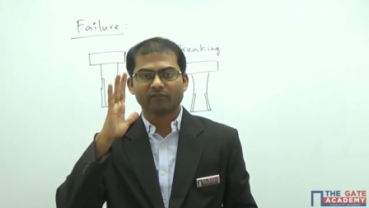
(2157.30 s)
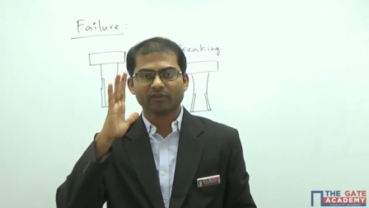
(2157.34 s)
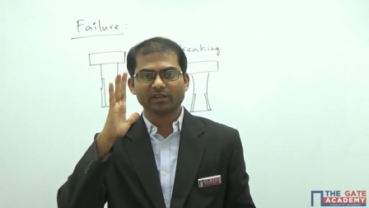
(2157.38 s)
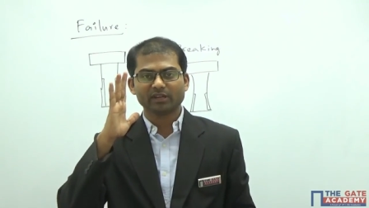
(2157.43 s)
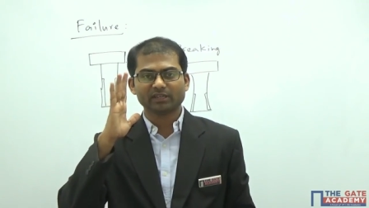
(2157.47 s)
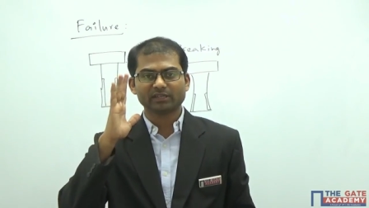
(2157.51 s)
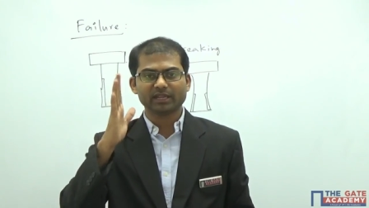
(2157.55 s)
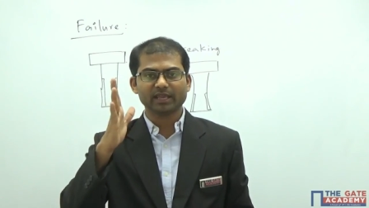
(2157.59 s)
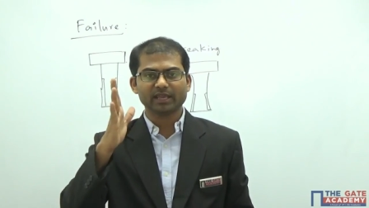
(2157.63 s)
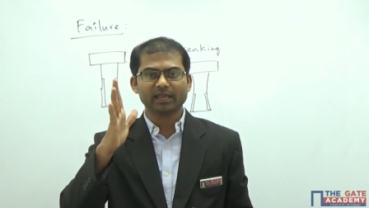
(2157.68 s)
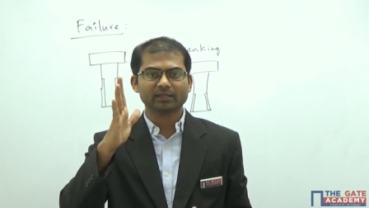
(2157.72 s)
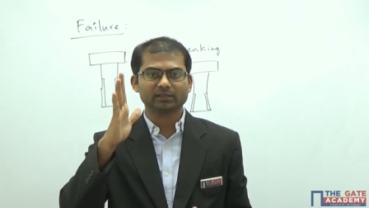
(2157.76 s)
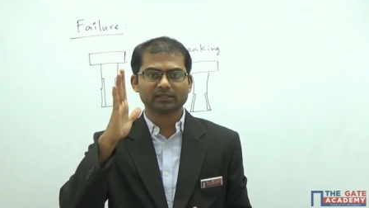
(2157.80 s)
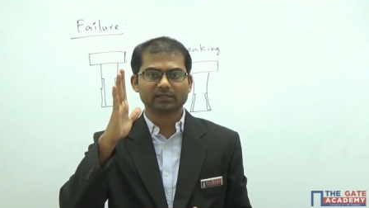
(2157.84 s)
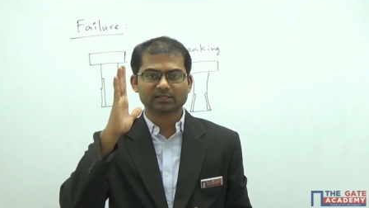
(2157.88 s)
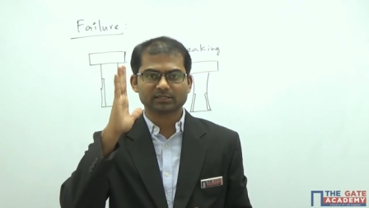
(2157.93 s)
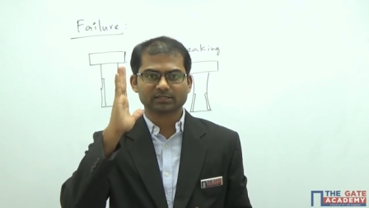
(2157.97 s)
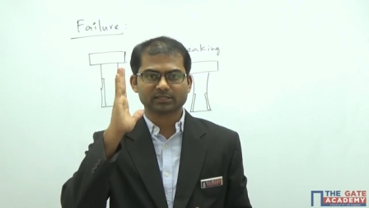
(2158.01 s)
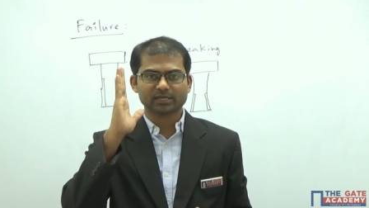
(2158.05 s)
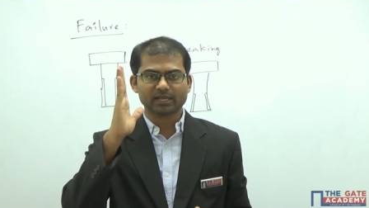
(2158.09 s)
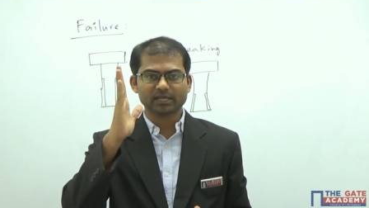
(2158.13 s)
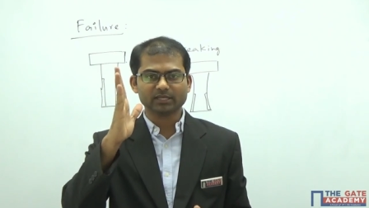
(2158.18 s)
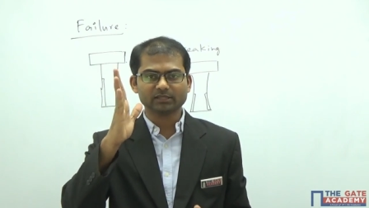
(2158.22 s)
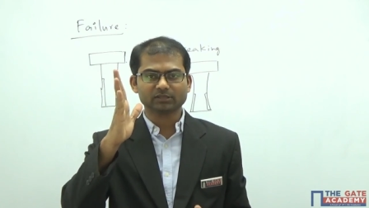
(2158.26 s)
we take the
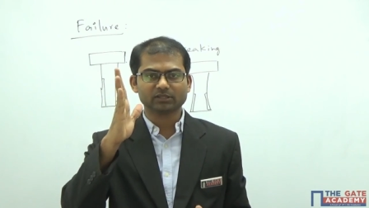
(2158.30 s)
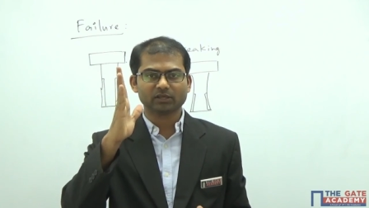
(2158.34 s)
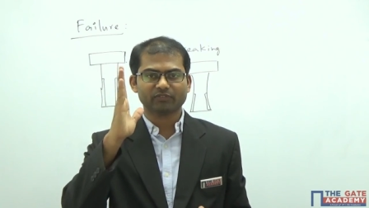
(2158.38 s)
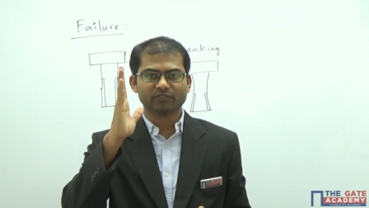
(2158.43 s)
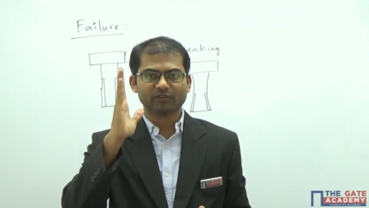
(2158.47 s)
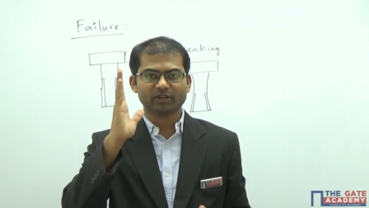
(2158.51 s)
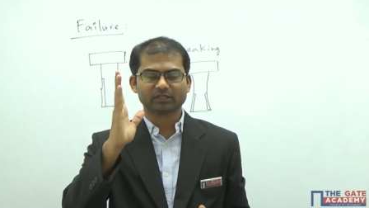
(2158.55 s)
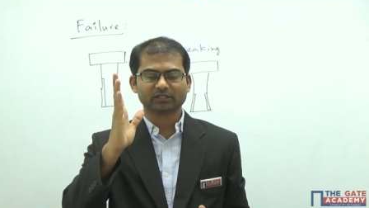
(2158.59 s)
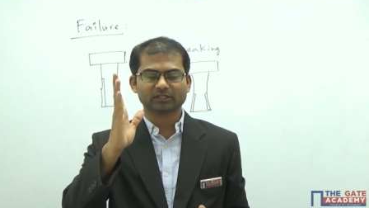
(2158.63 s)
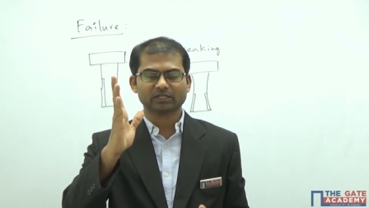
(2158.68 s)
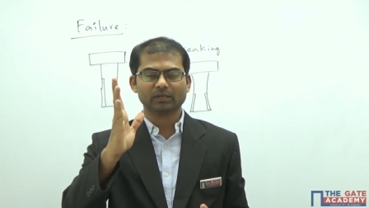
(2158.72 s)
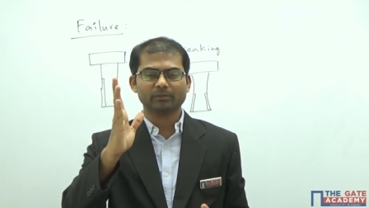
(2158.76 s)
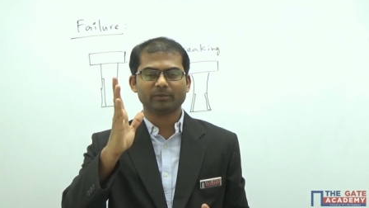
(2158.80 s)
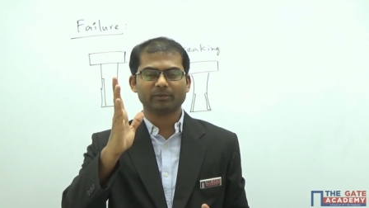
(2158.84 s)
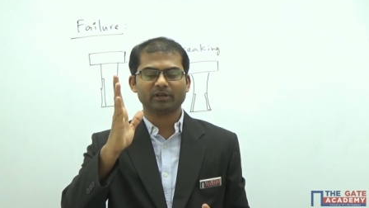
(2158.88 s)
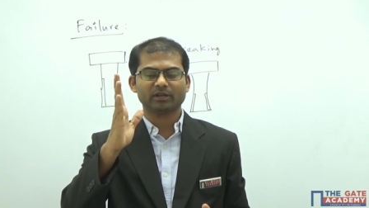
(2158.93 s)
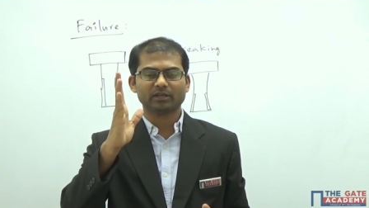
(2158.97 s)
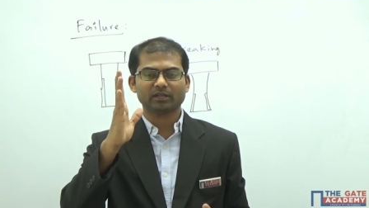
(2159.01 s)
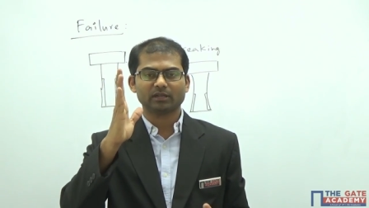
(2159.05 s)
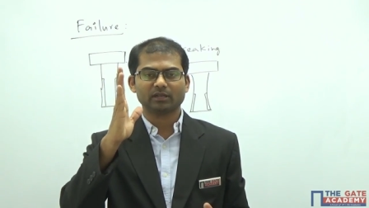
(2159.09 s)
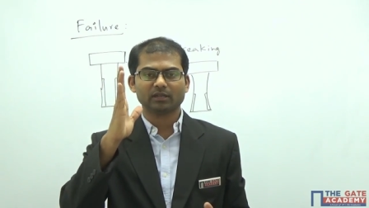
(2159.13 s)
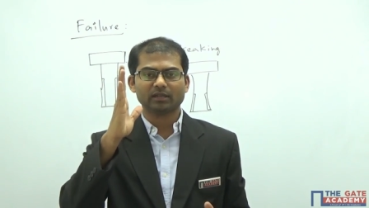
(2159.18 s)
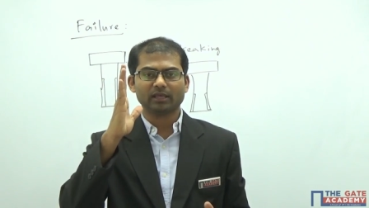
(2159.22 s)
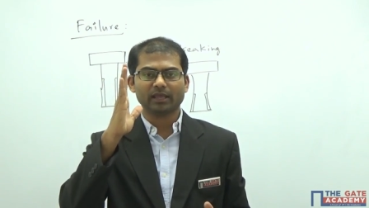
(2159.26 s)
strength of a ductile
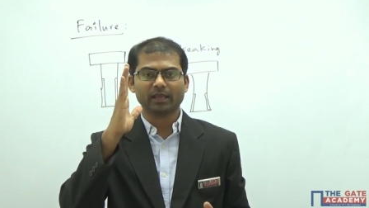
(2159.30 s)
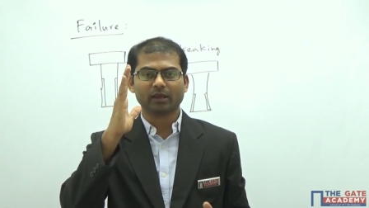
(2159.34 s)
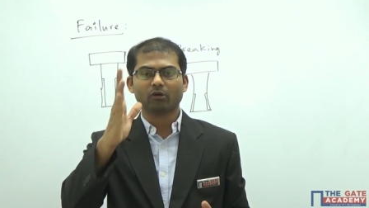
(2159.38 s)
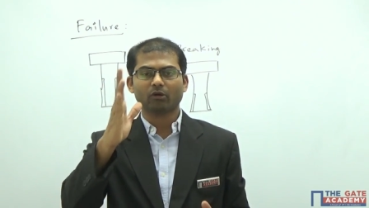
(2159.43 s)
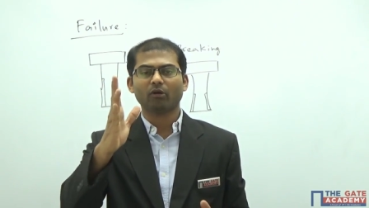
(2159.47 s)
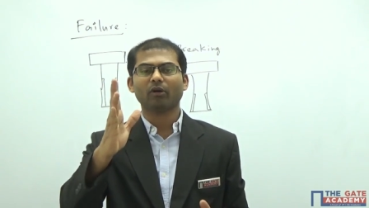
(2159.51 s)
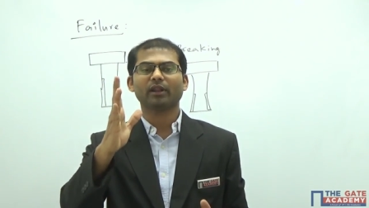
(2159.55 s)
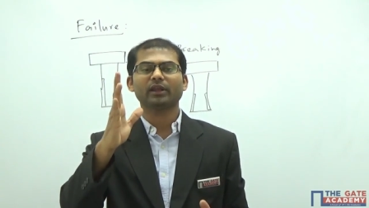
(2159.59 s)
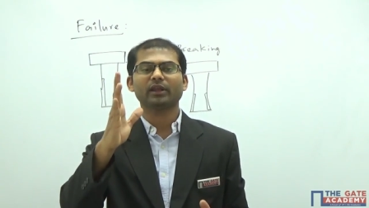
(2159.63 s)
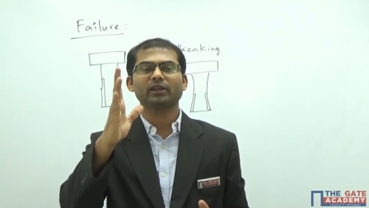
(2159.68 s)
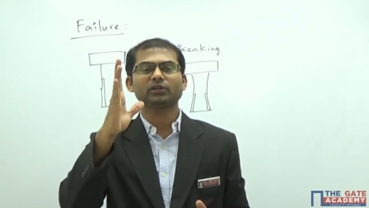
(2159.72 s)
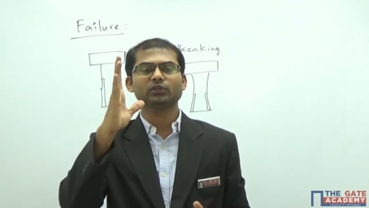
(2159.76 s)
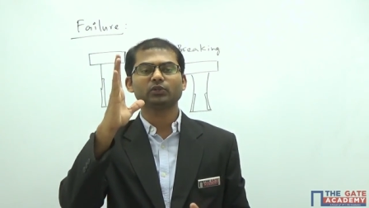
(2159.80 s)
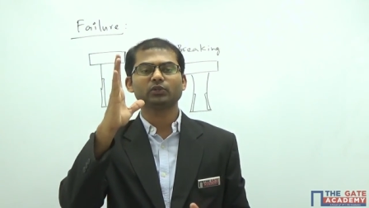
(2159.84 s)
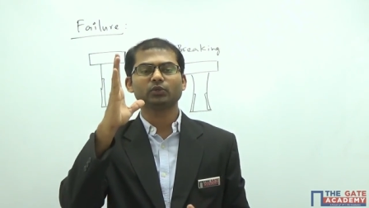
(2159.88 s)
material according